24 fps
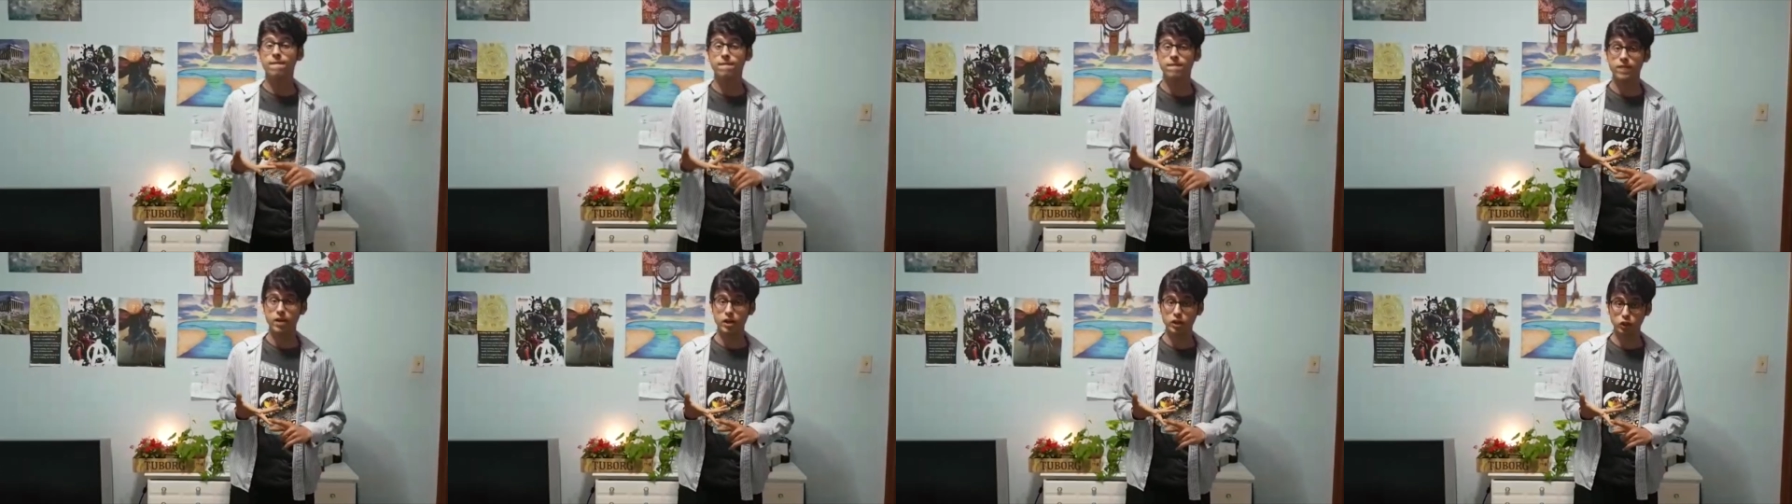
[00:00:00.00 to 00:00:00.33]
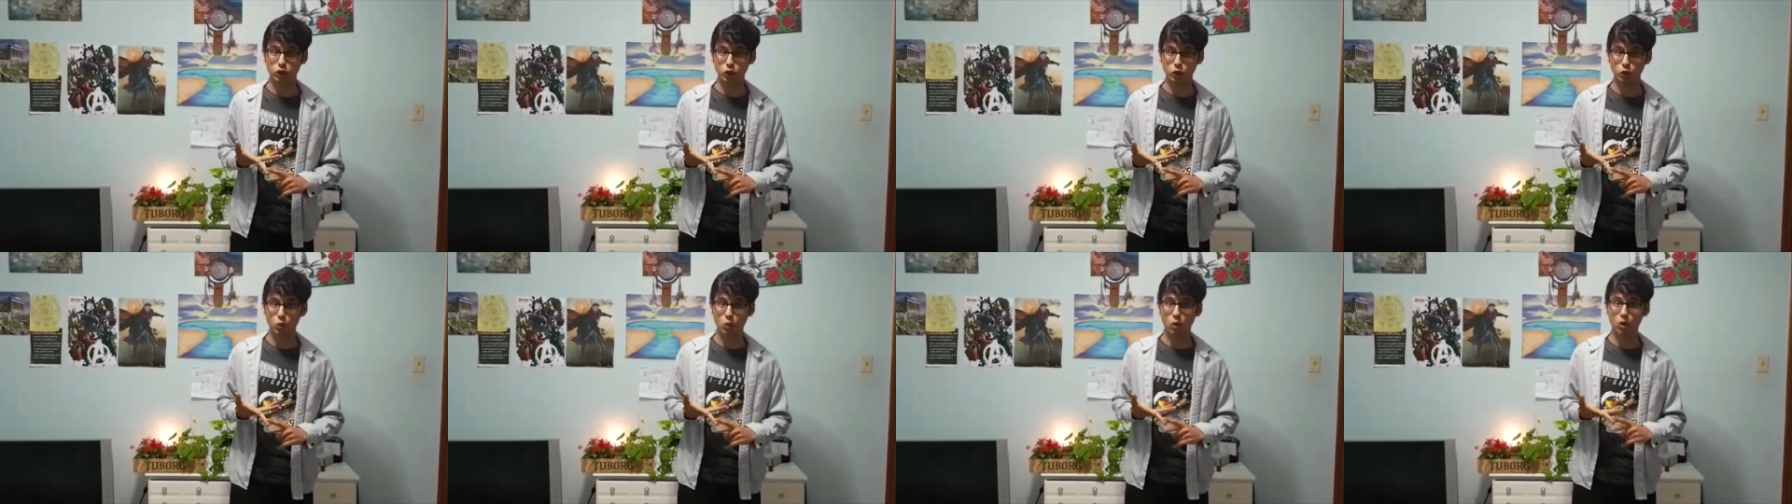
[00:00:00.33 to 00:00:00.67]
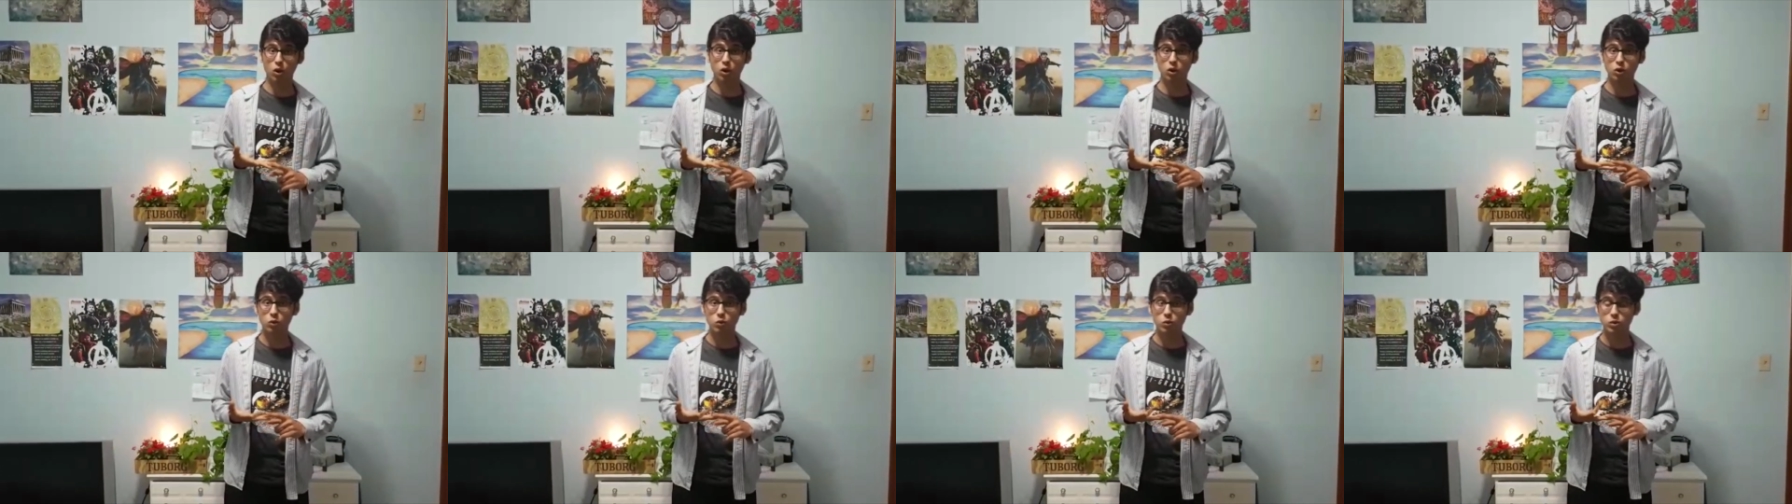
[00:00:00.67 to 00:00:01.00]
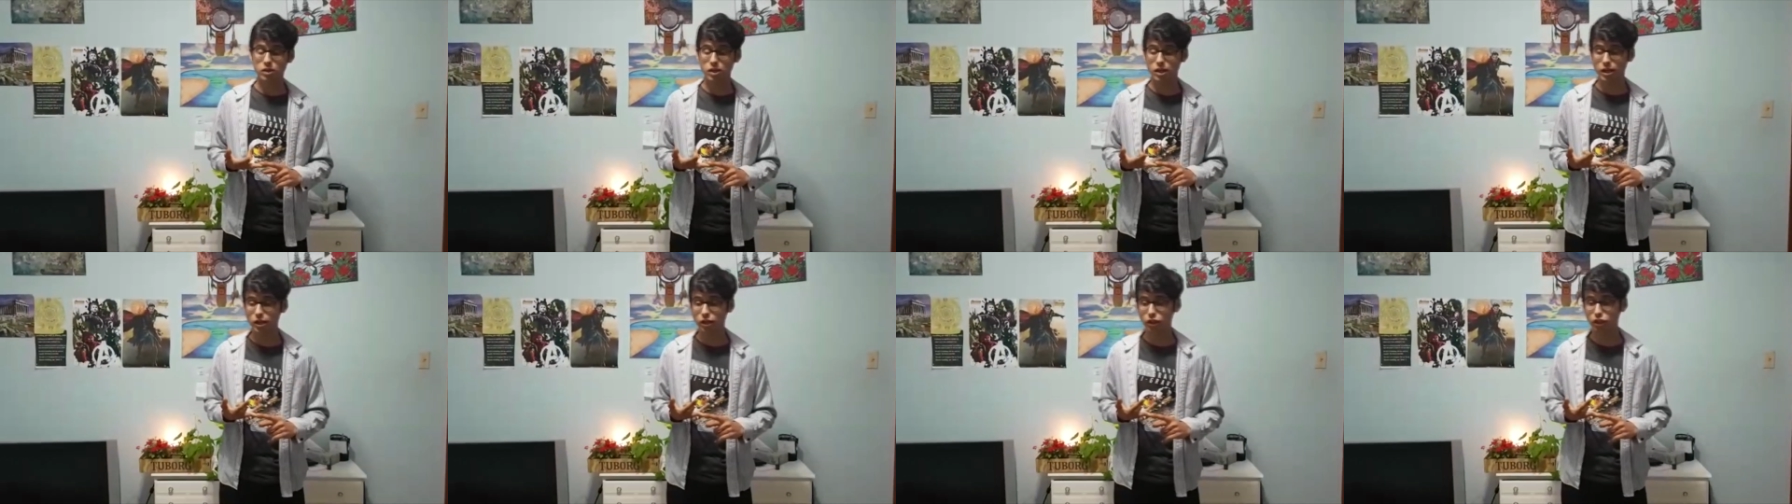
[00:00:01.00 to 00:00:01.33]
visual
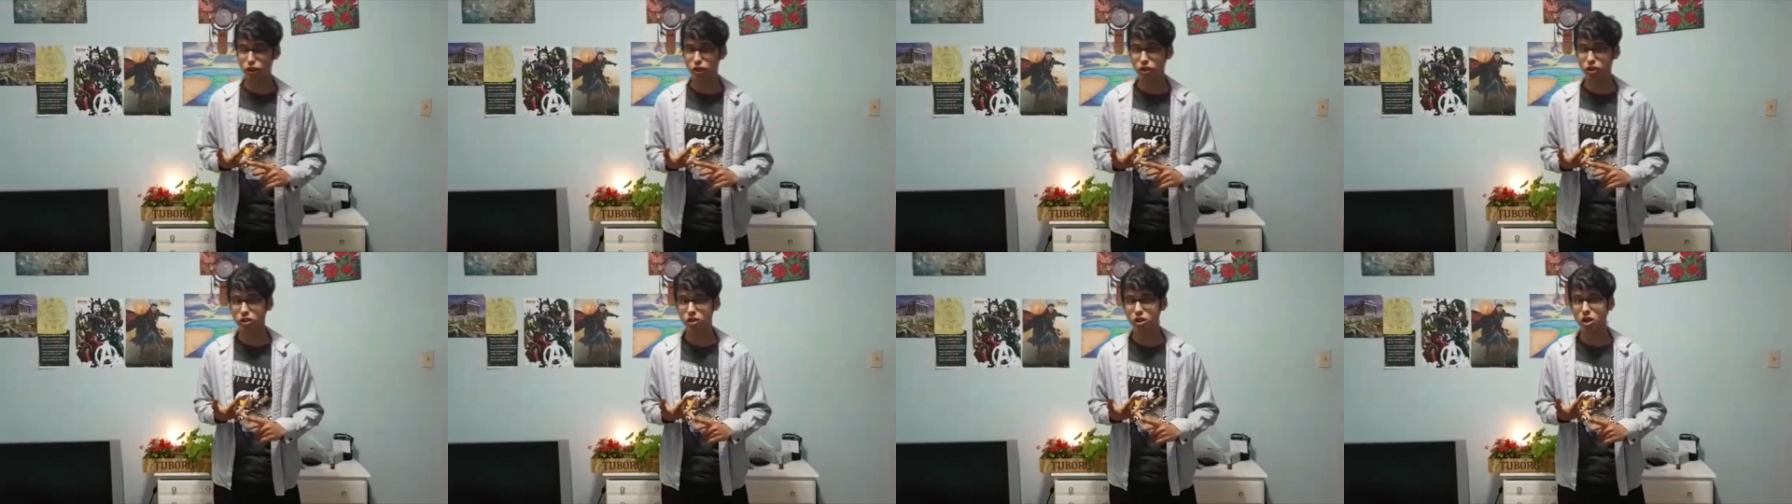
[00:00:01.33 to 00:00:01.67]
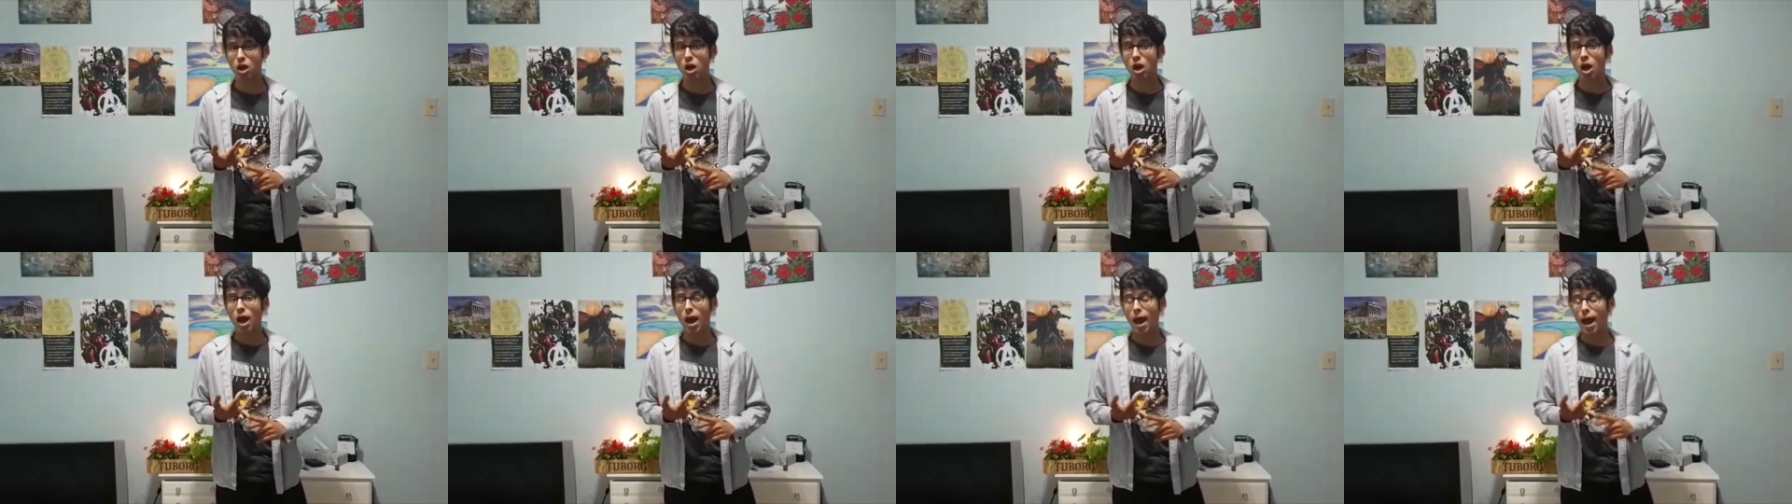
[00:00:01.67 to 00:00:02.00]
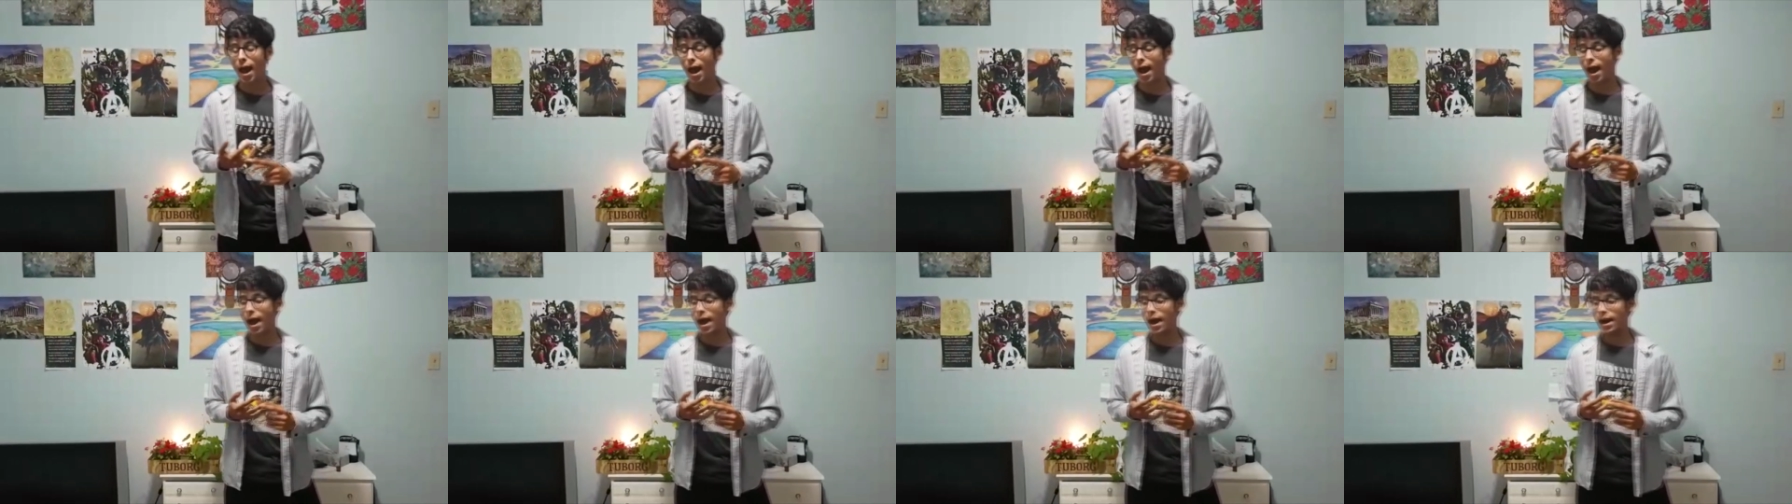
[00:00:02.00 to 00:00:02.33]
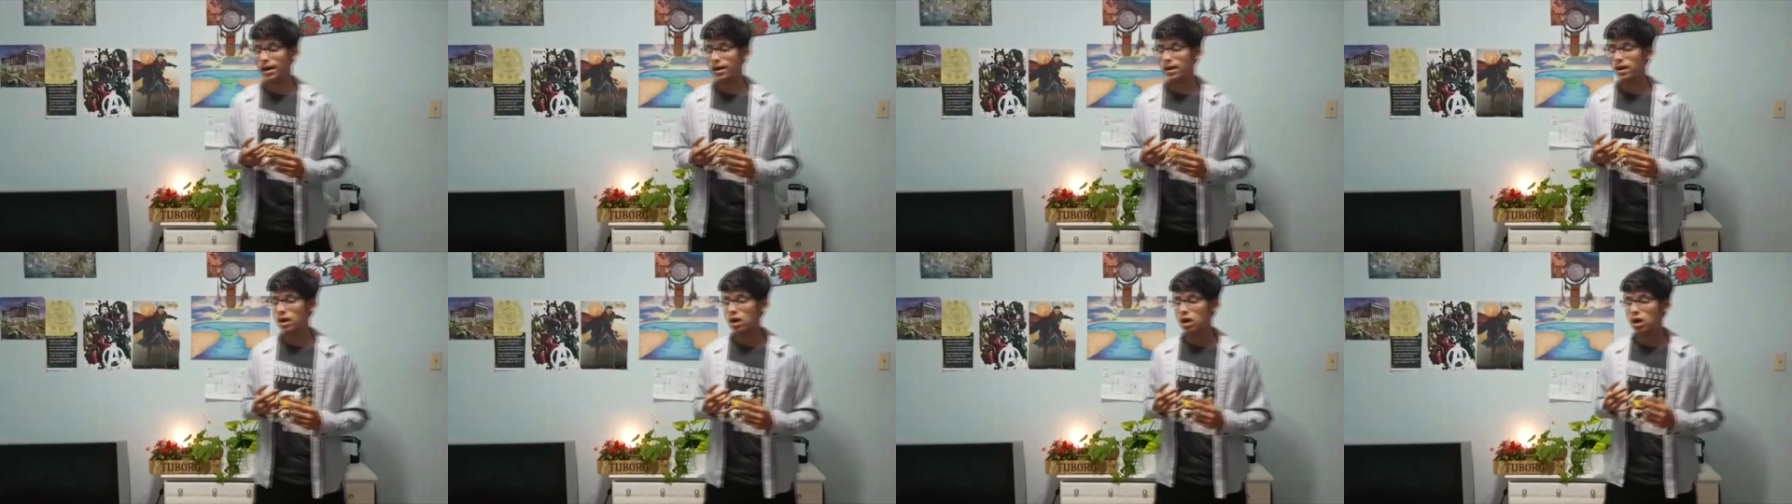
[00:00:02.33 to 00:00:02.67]
hallucinations,
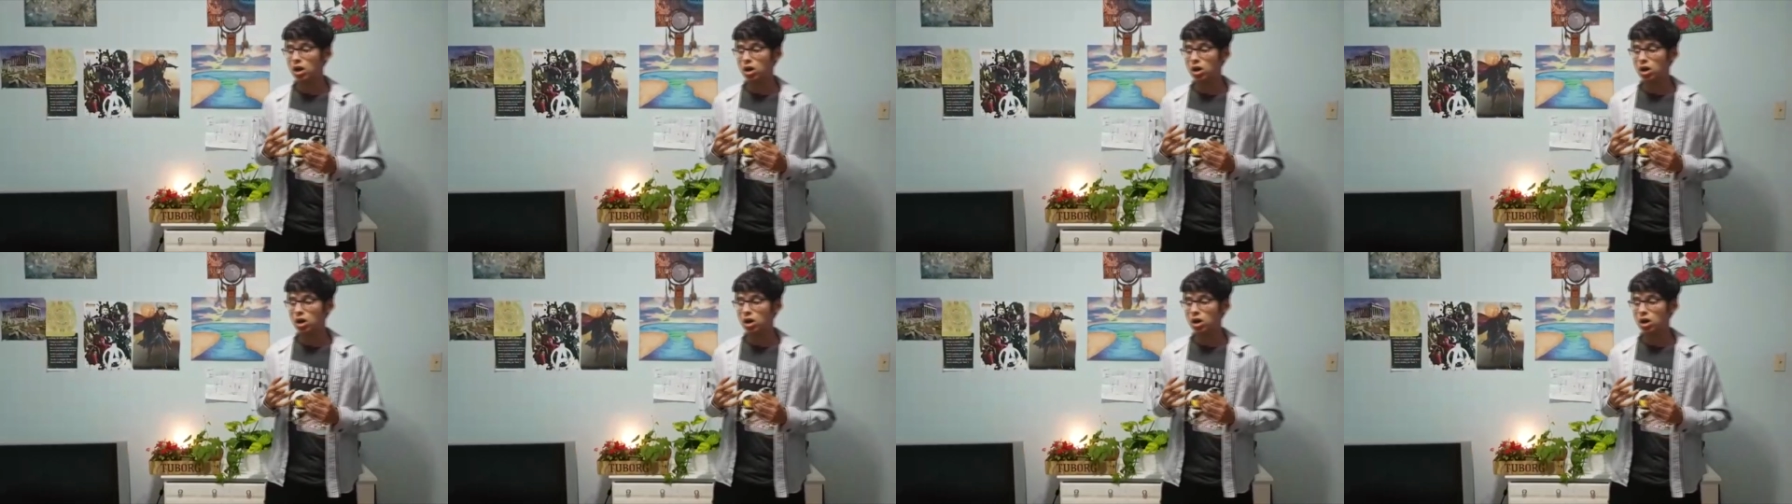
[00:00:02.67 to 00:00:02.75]
and